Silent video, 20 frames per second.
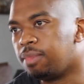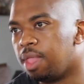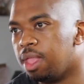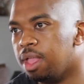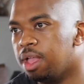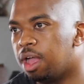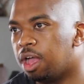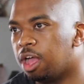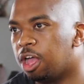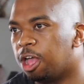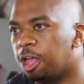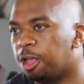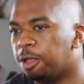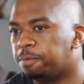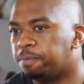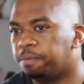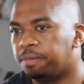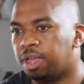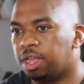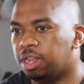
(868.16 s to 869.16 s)

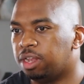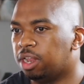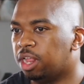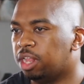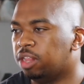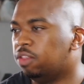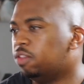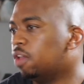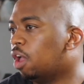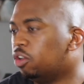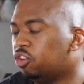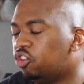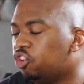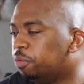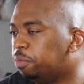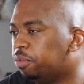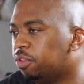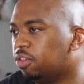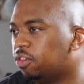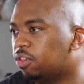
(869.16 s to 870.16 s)
And
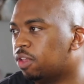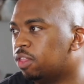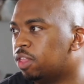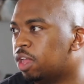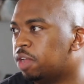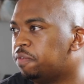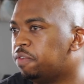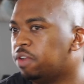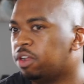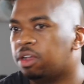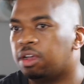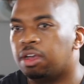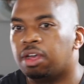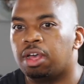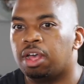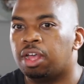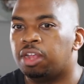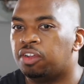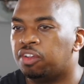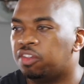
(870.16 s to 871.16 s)
townships in South Africa
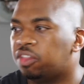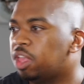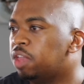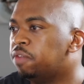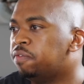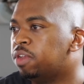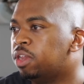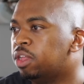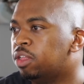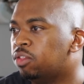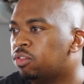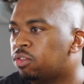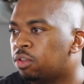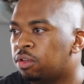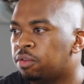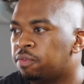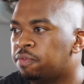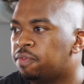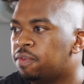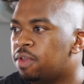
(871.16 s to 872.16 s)
are just evidence
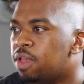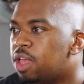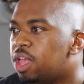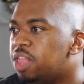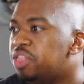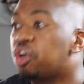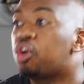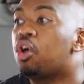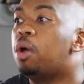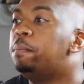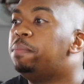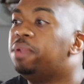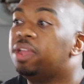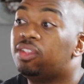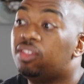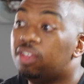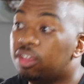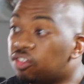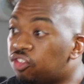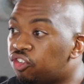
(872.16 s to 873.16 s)
of the complex
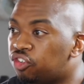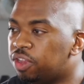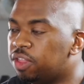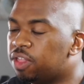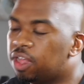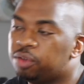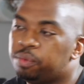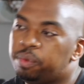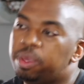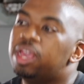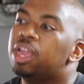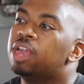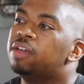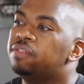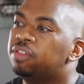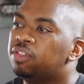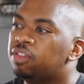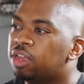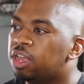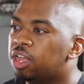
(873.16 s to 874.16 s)
history that we have
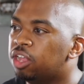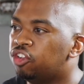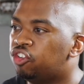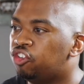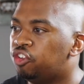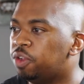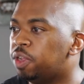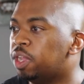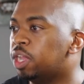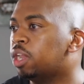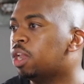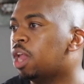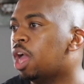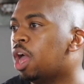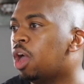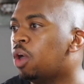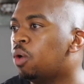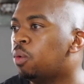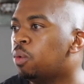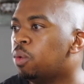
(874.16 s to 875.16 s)
as a country, and
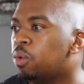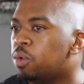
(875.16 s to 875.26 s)
how